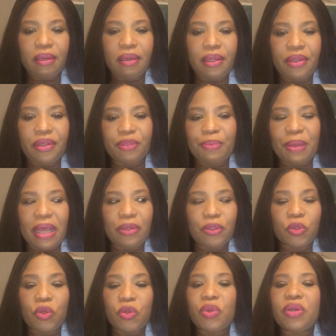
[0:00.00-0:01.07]
uh, your
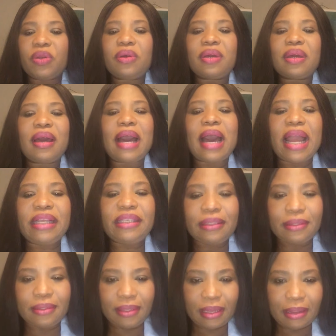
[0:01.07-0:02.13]
spouse or you're not kind
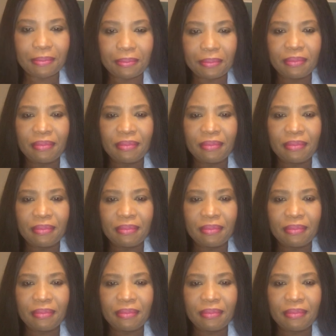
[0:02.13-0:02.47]
to them